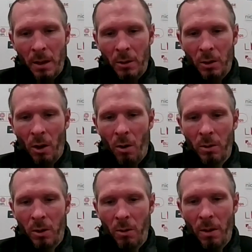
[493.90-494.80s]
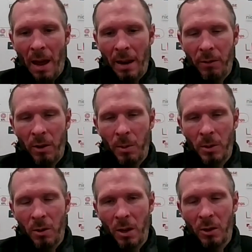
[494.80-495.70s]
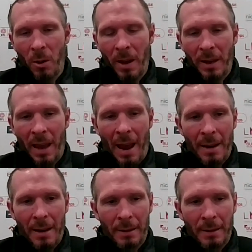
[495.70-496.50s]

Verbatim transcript: to go and do that and have the opportunity to do it again.